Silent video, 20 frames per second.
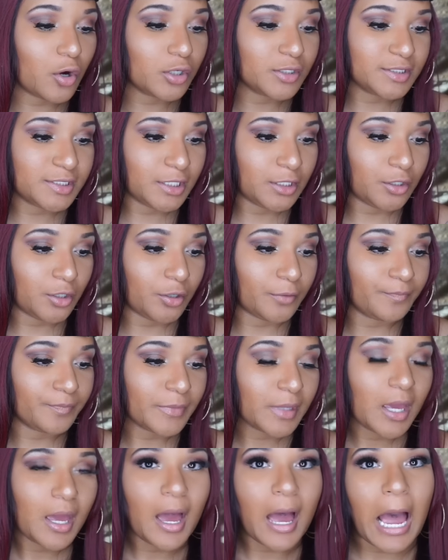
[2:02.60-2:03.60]
on Tinder.
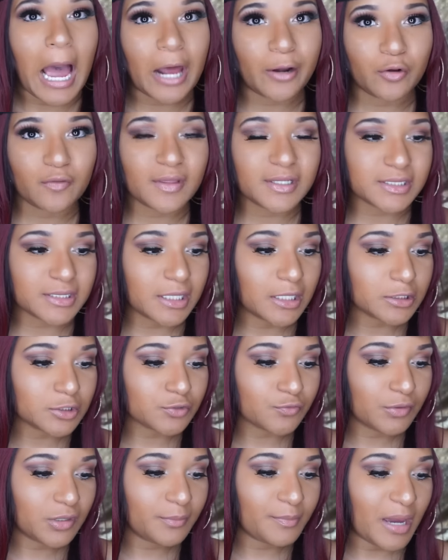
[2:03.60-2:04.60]
I know that sounds
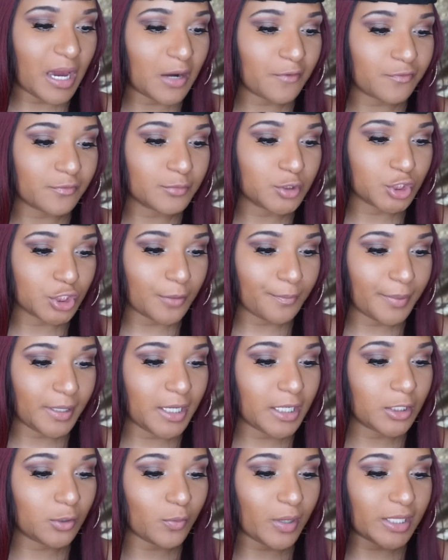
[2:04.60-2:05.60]
really bad from jump, but
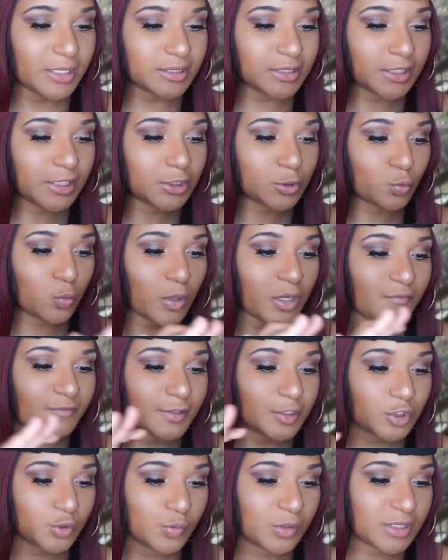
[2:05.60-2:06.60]
anyways, he is one of the
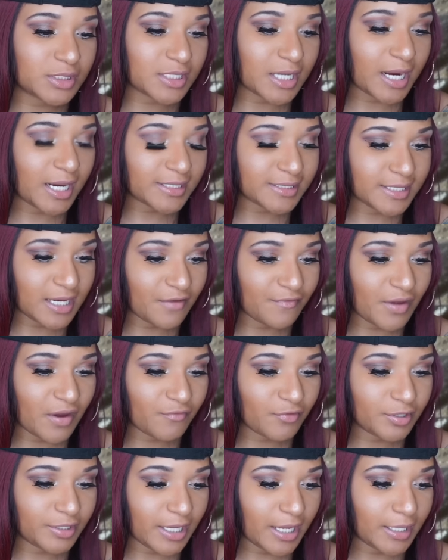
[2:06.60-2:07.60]
sweetest guys that I've
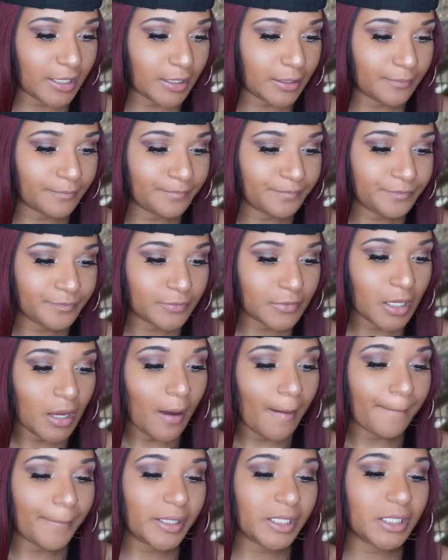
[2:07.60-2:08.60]
ever dated.
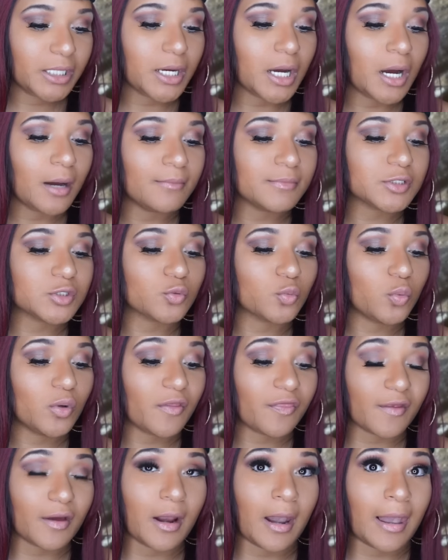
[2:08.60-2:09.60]
But he comes
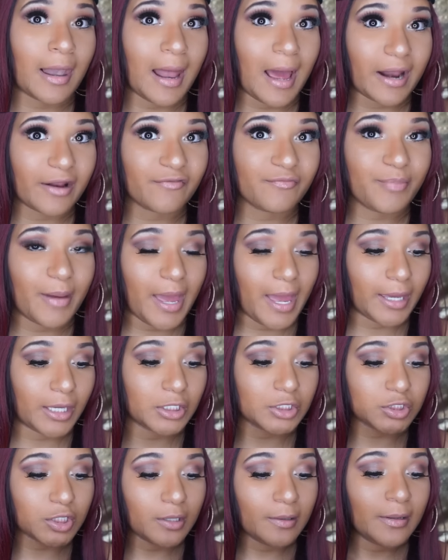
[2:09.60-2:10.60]
with a lot of
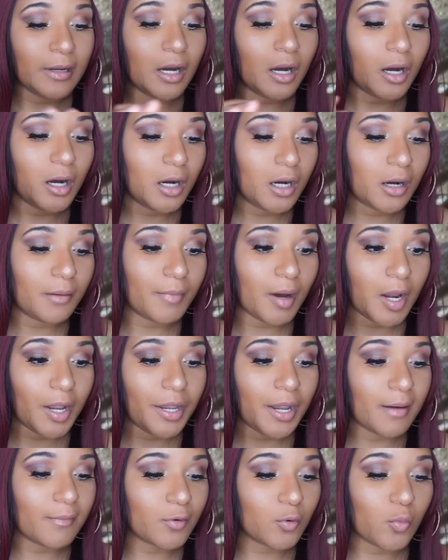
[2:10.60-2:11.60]
baggage.
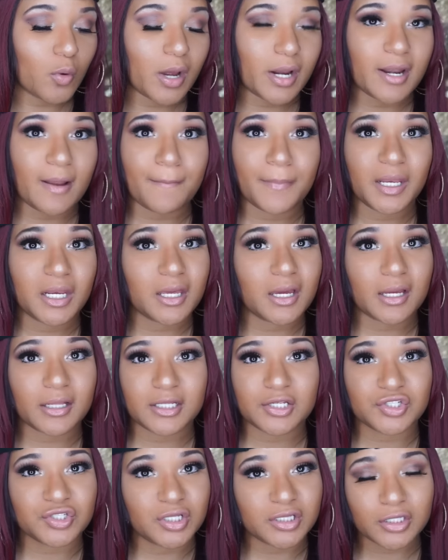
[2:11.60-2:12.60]
Number one, being like,
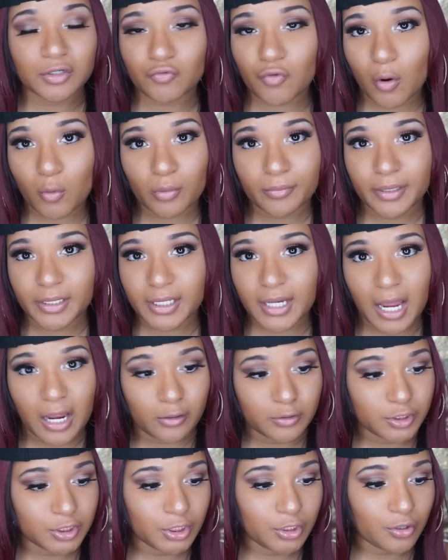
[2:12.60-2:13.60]
there's nothing wrong with meeting a guy
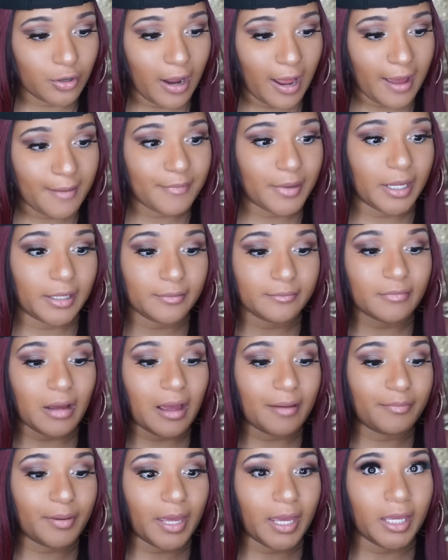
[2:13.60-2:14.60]
on Tinder. I met
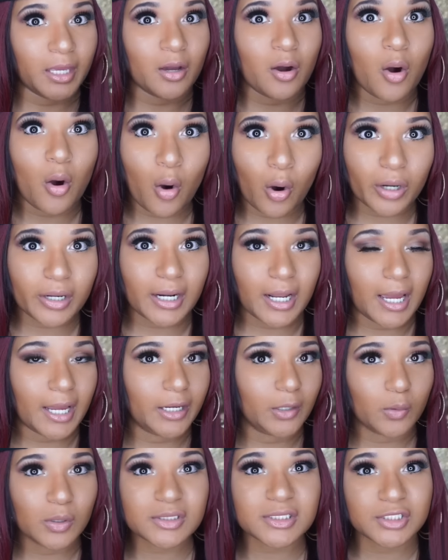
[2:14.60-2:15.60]
my bae online.
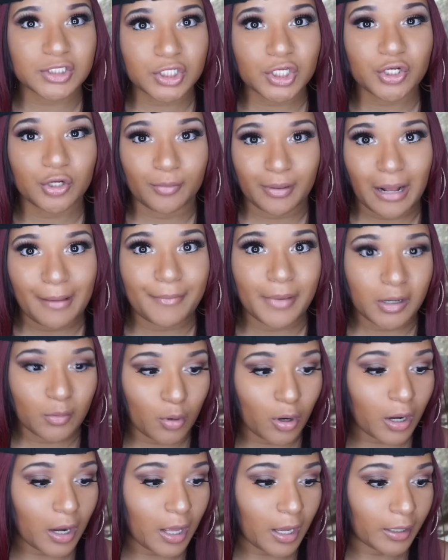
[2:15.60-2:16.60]
It wasn't Tinder, but I met him
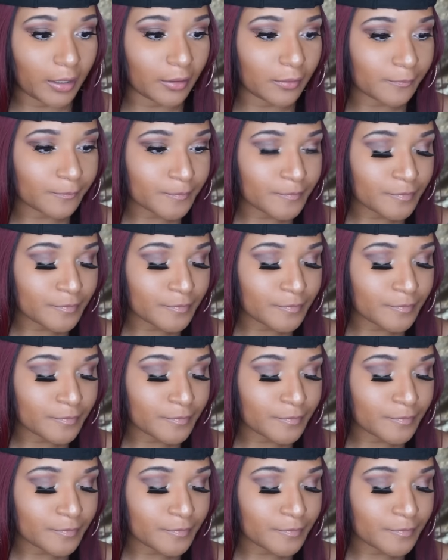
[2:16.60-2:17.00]
online.